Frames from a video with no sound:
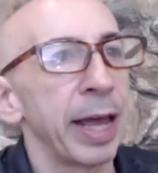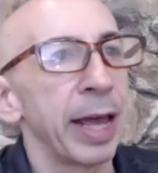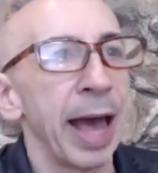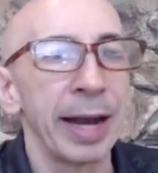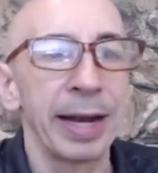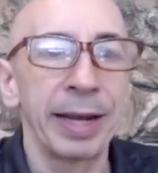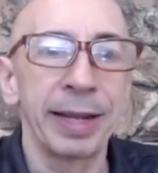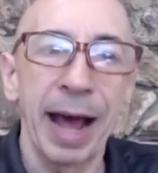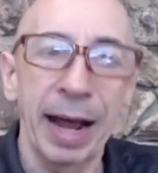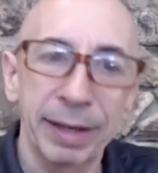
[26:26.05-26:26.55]

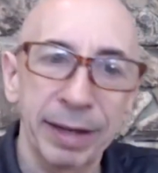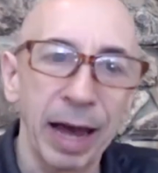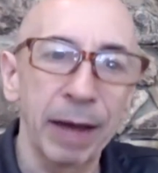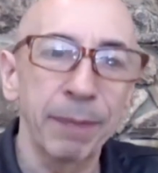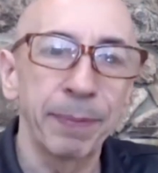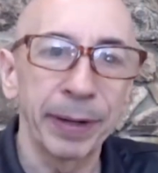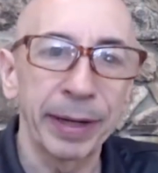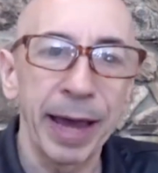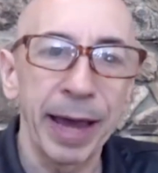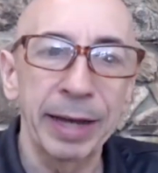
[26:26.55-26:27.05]
And in that
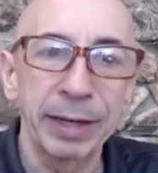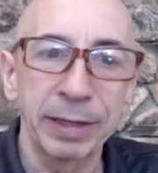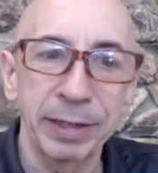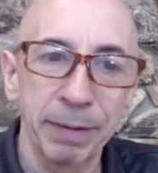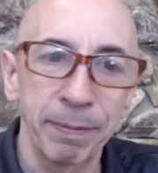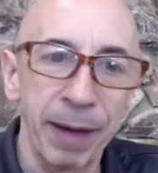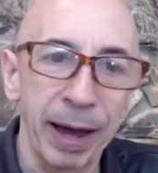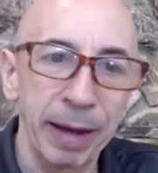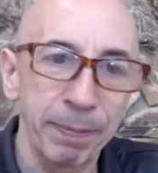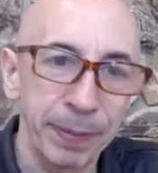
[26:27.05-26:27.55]
type of case,
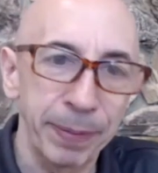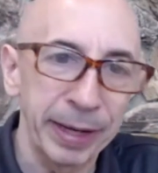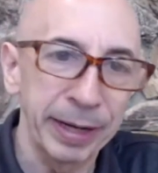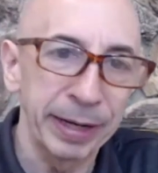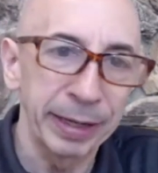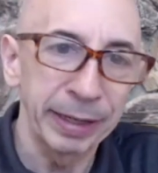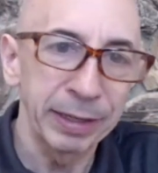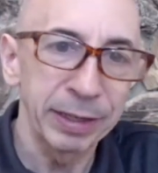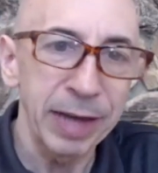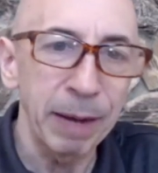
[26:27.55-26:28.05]
it might be an
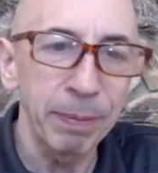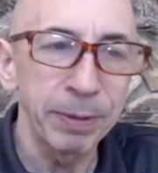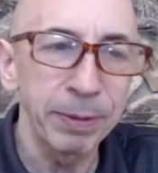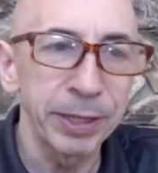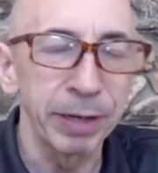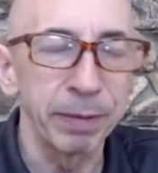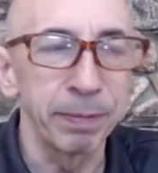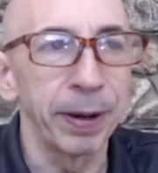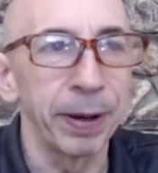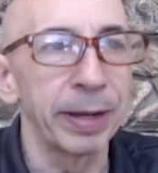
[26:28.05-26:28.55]

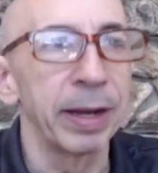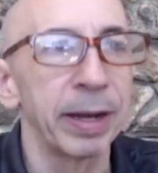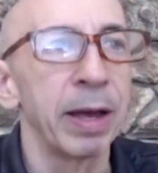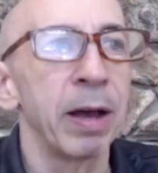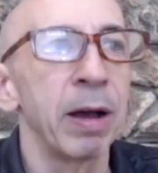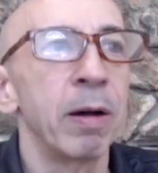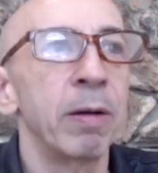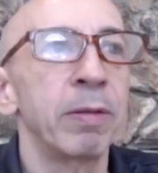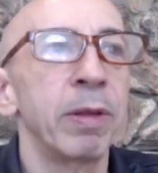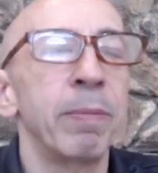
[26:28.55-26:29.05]
exception, but
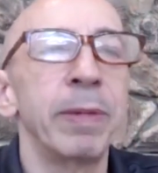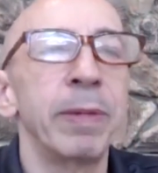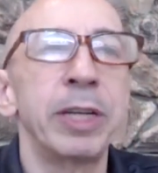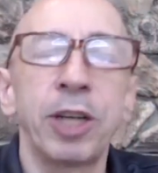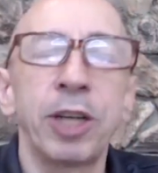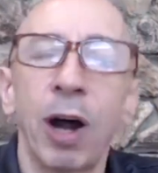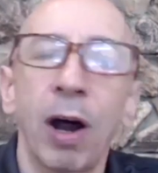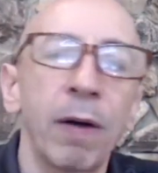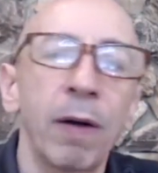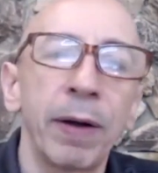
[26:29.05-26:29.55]
the
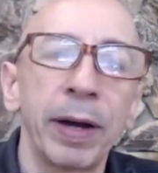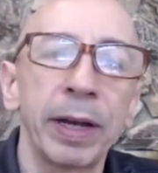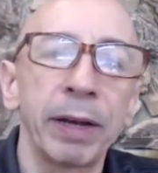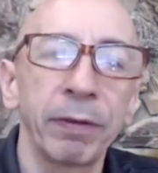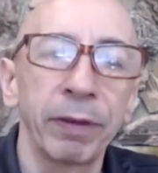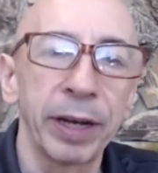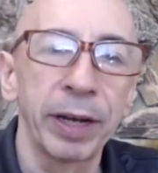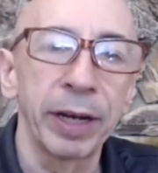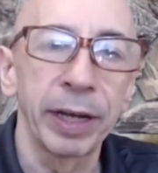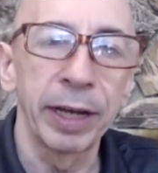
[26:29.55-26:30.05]
majority of
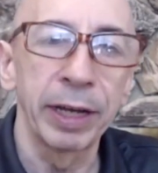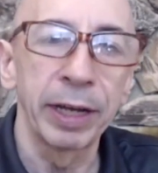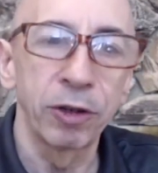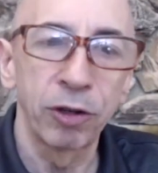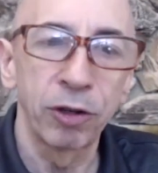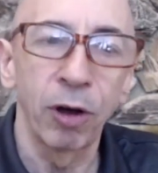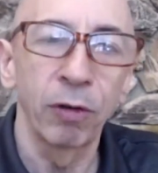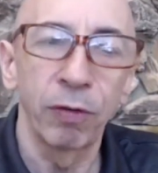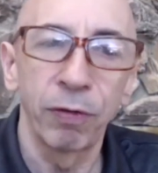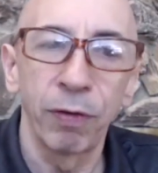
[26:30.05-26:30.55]
litigants
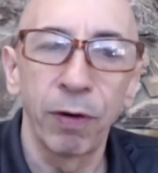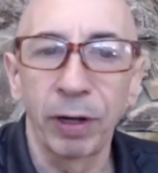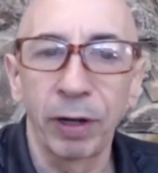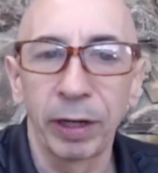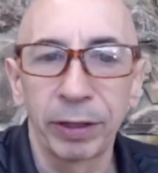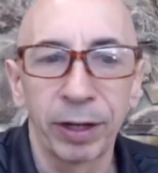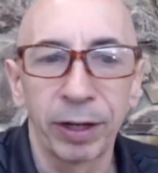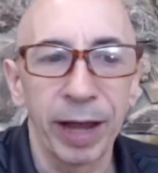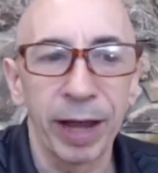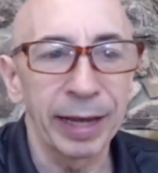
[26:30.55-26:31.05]
don't fall
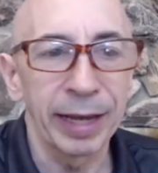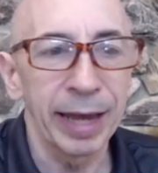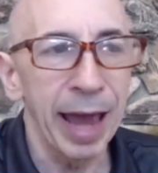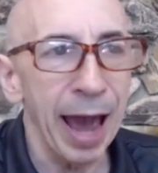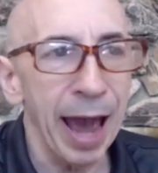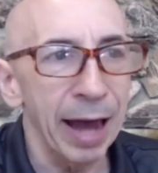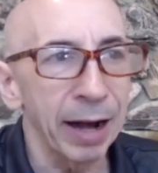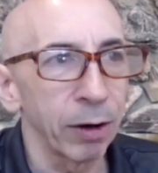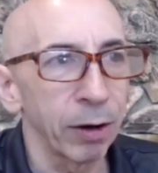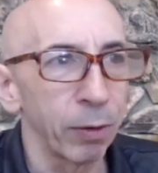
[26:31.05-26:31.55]
into that
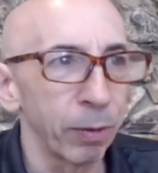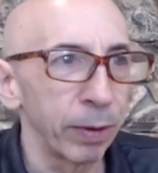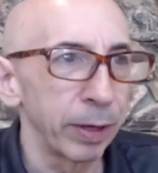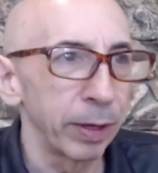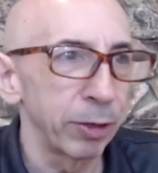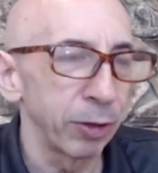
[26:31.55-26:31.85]
category.